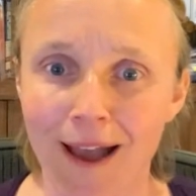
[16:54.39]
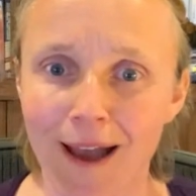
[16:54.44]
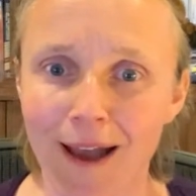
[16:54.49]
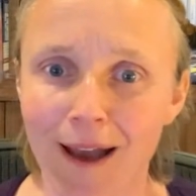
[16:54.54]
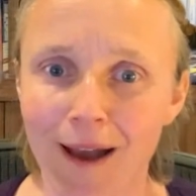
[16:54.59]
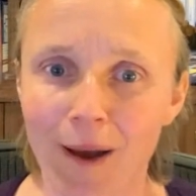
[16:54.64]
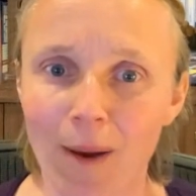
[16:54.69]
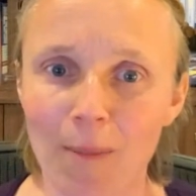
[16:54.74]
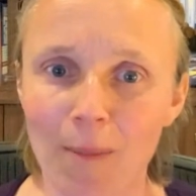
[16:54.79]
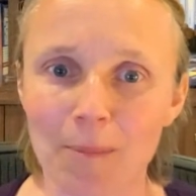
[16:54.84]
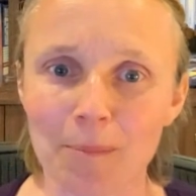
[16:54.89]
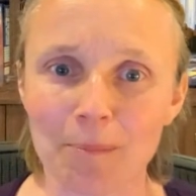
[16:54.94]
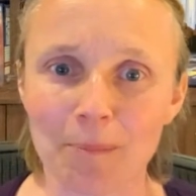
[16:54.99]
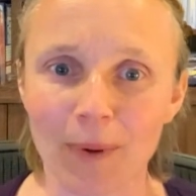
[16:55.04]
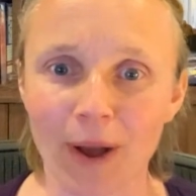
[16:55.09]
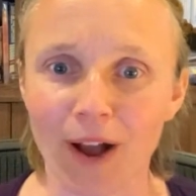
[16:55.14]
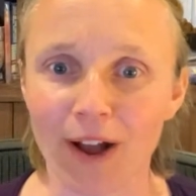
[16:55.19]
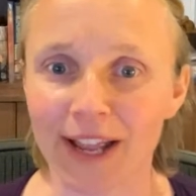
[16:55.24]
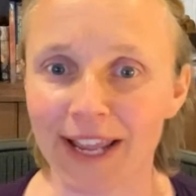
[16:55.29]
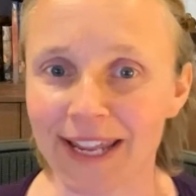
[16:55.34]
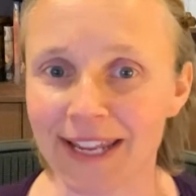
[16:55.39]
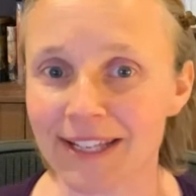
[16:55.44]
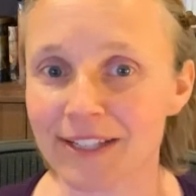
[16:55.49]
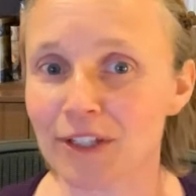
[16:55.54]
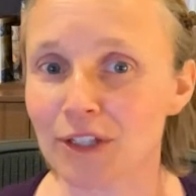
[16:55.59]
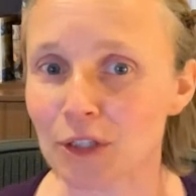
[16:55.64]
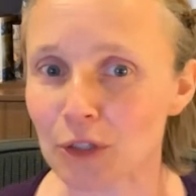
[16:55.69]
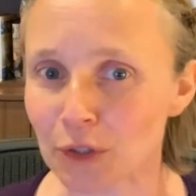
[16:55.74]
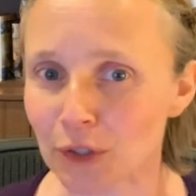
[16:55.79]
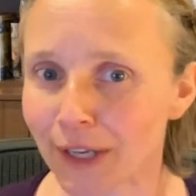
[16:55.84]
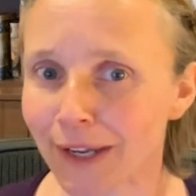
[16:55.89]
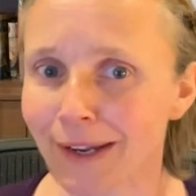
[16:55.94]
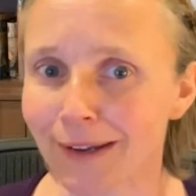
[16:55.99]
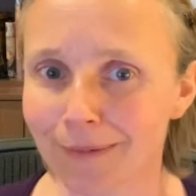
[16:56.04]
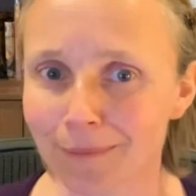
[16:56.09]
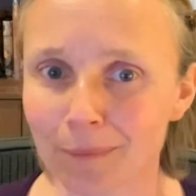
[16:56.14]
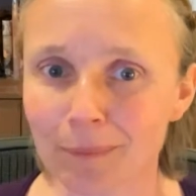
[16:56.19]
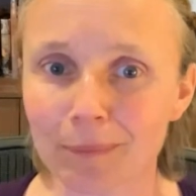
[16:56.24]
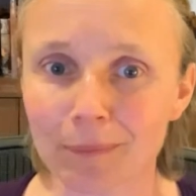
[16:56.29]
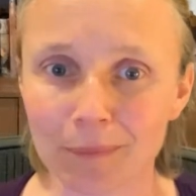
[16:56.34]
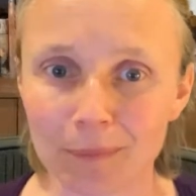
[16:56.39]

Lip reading: but it's looking